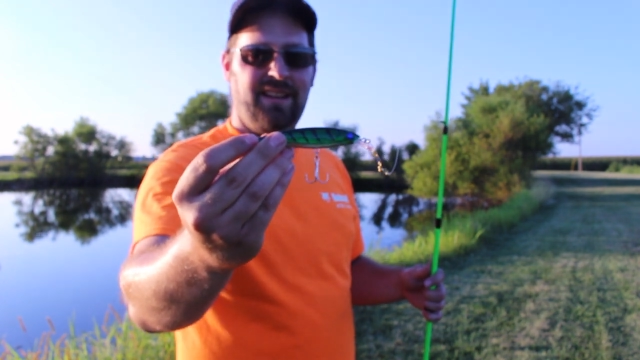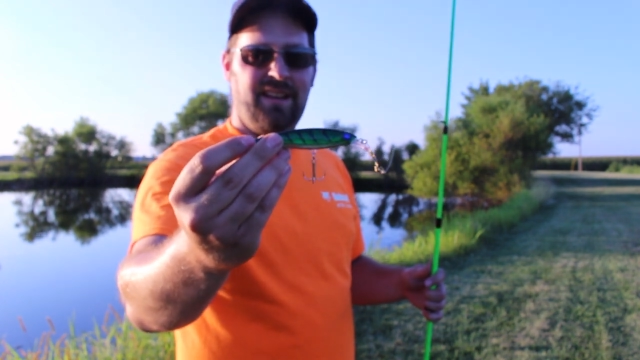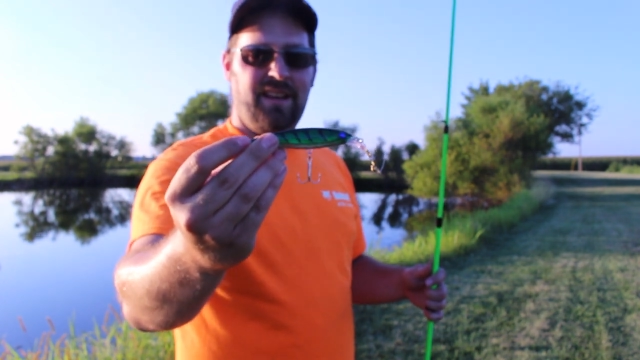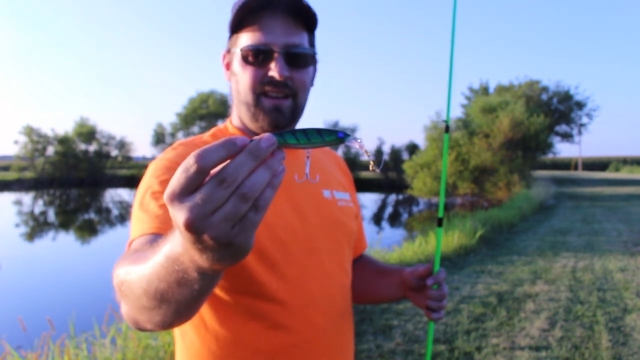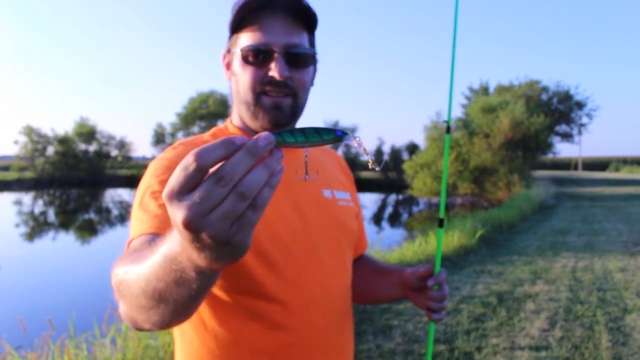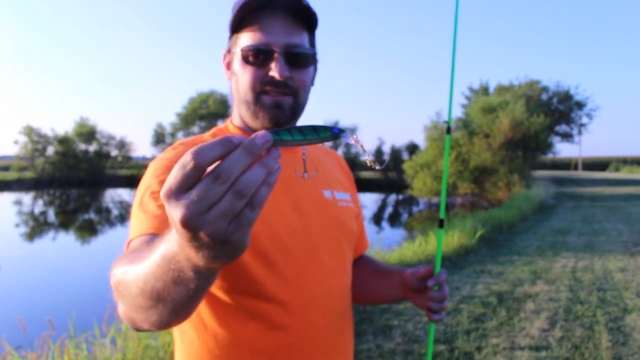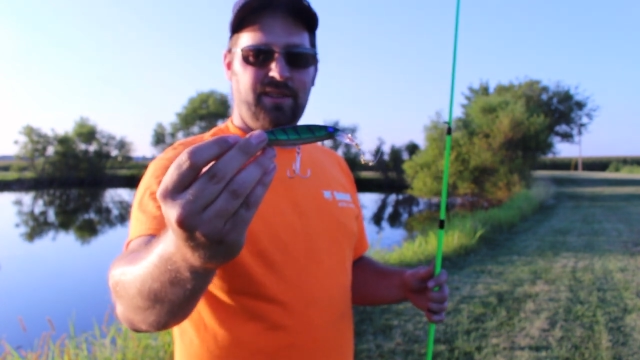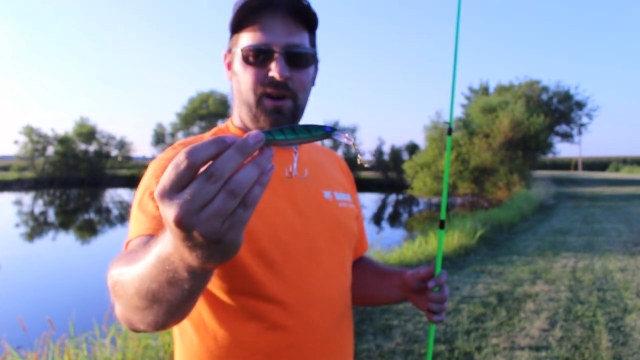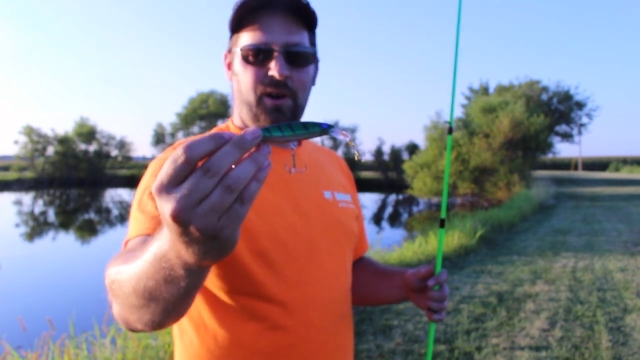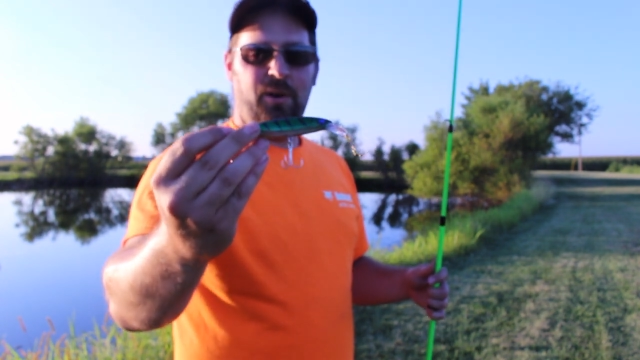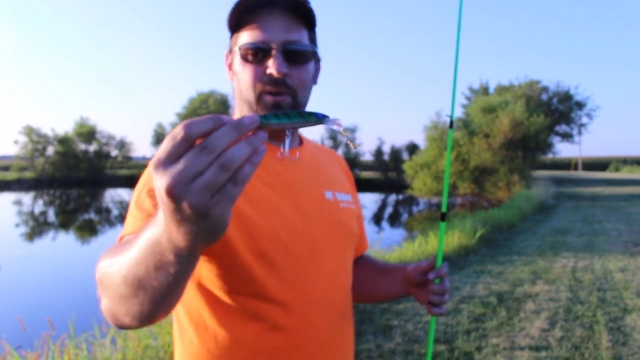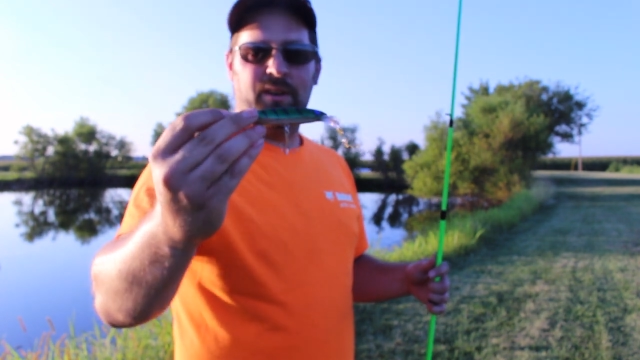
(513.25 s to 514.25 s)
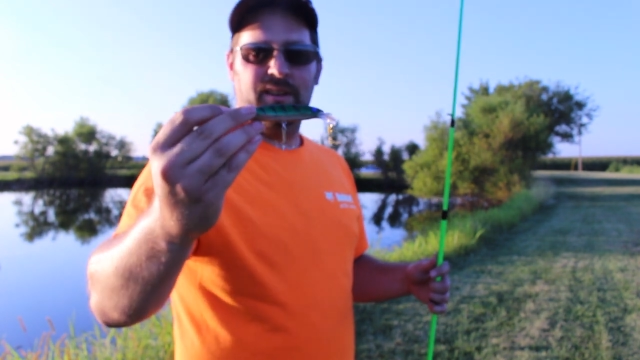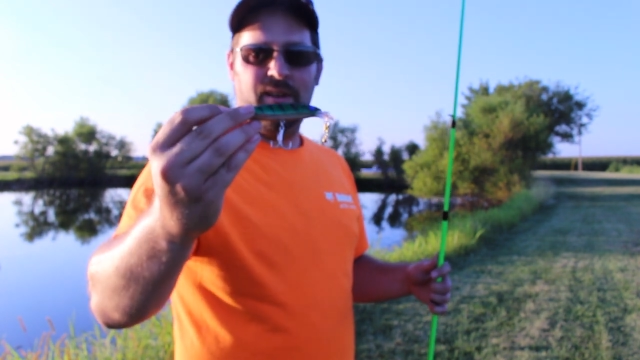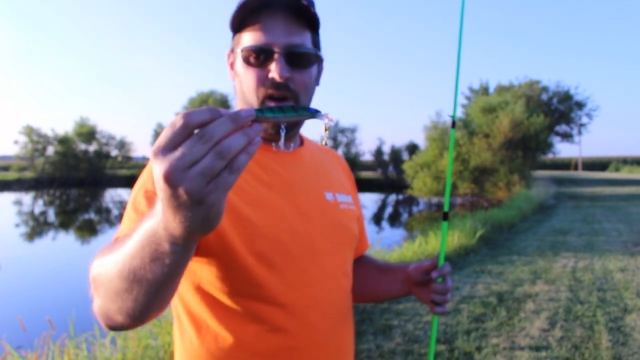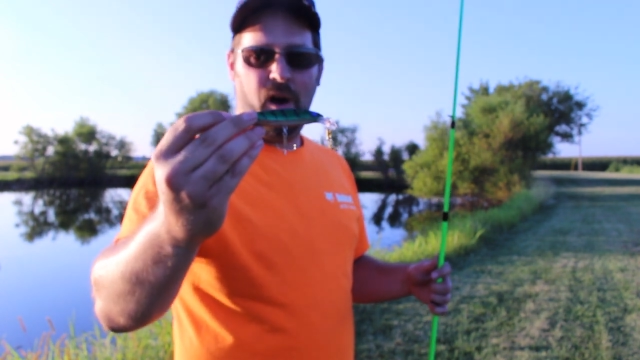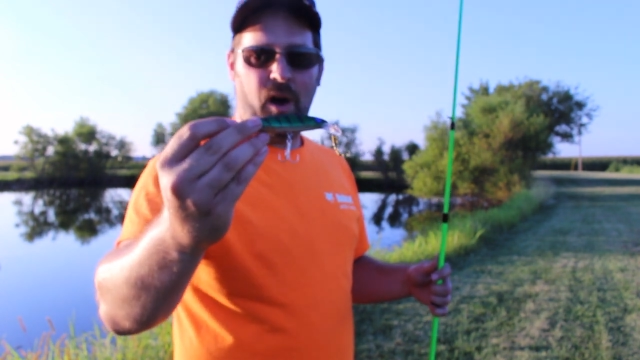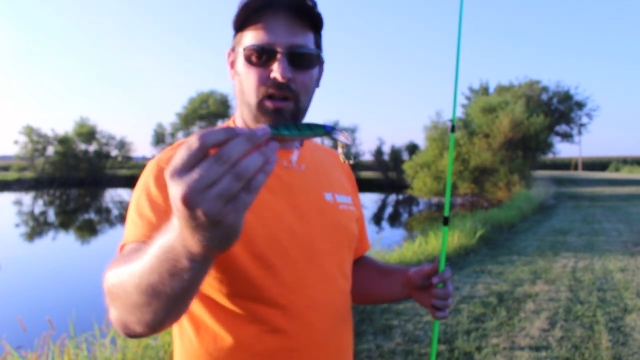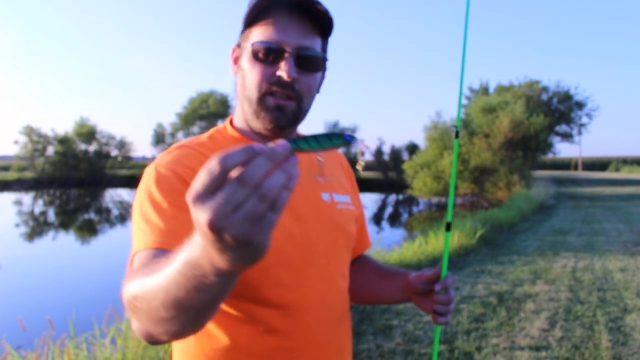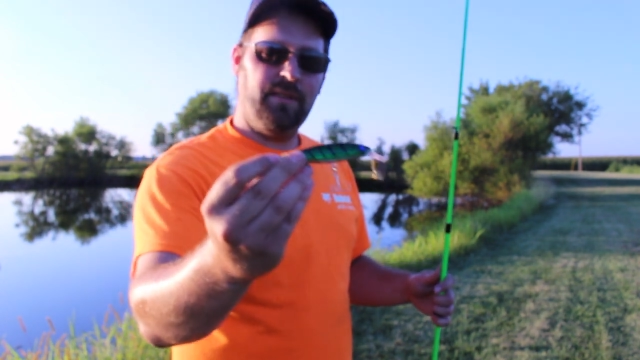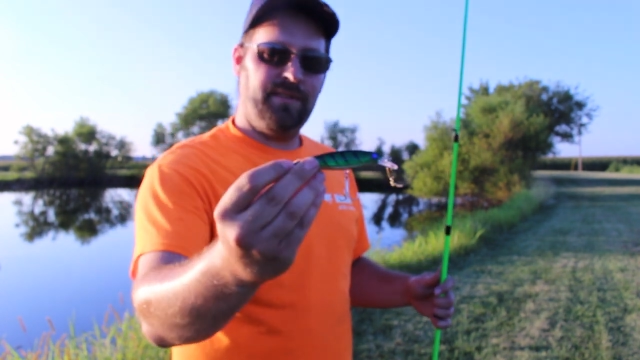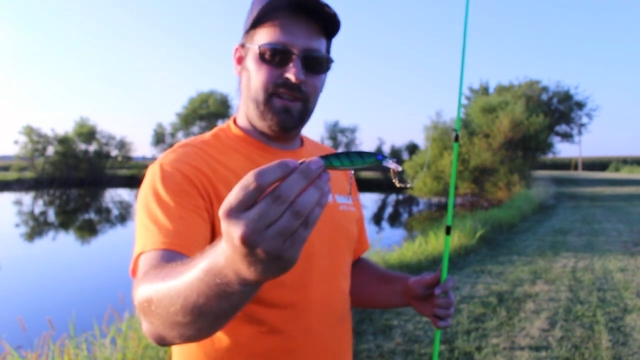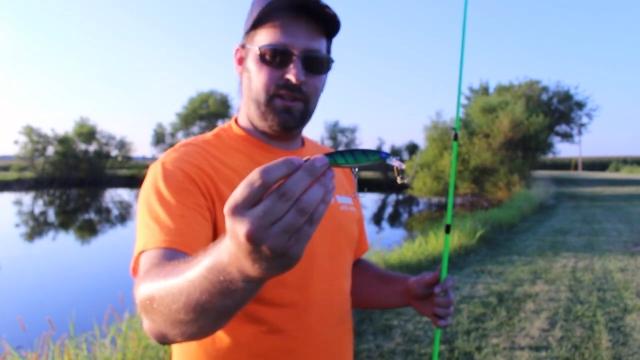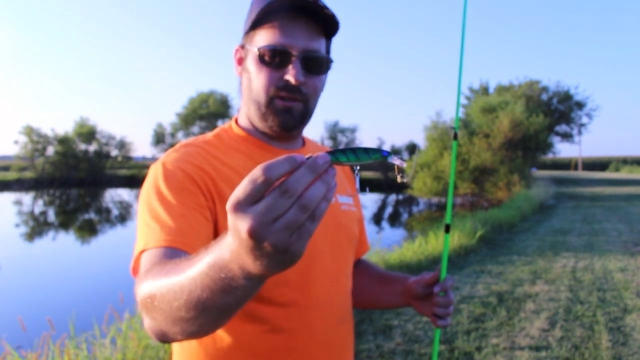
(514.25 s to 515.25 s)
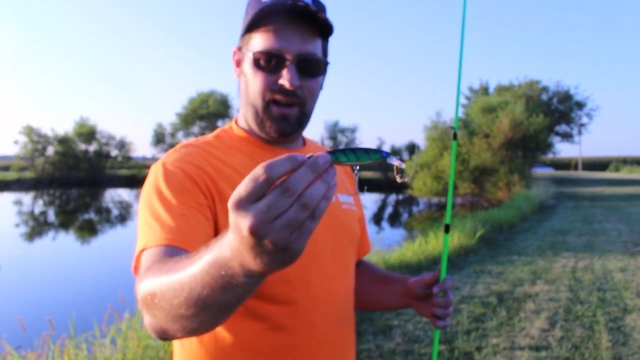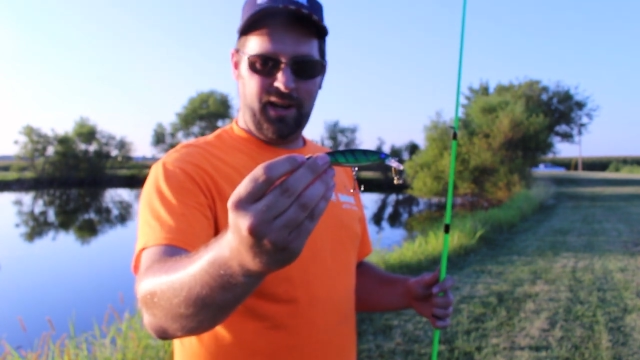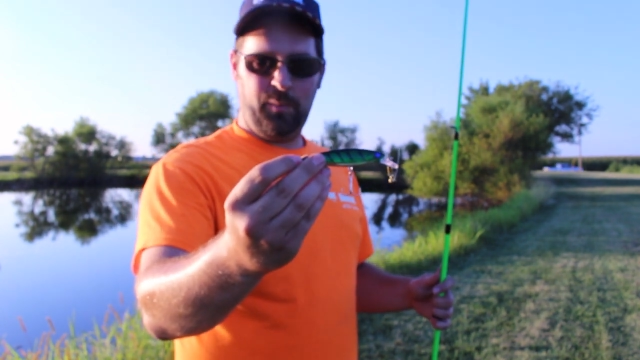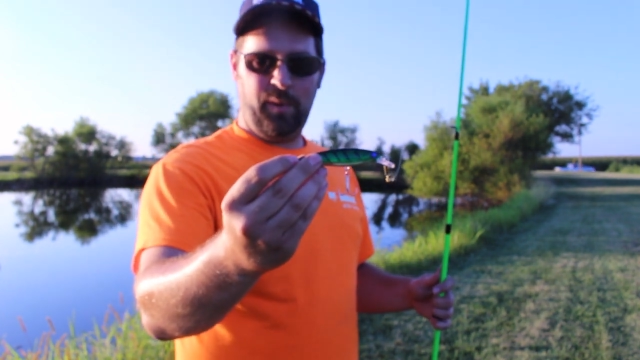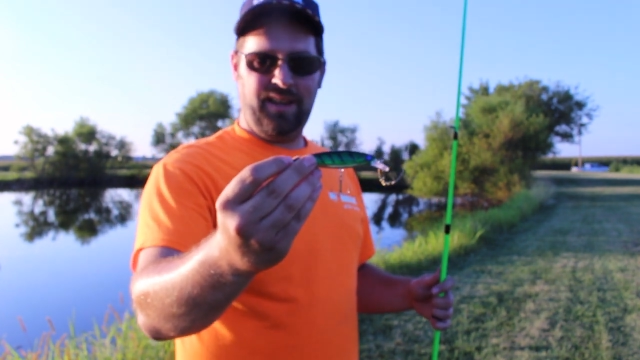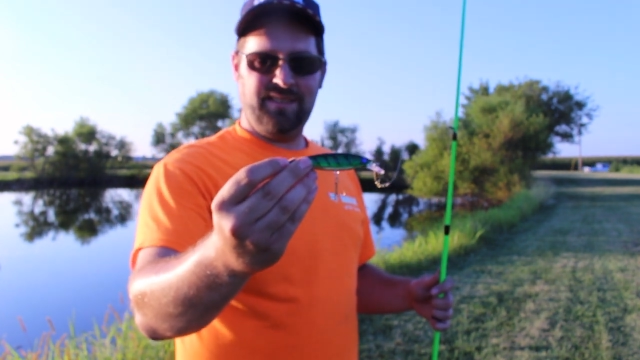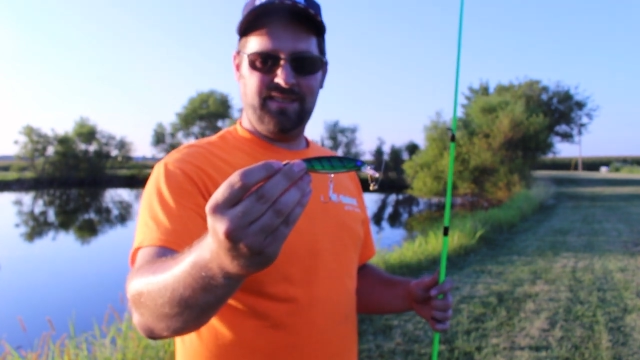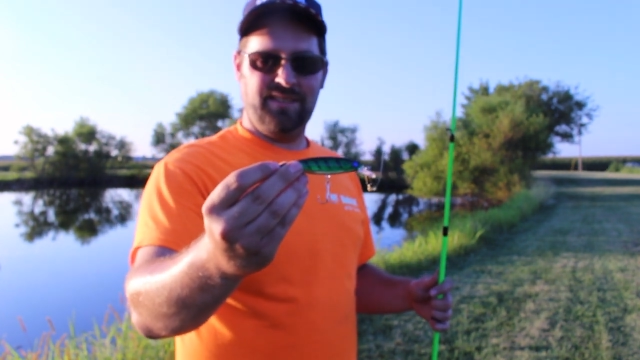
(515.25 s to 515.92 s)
So all of the crankbaits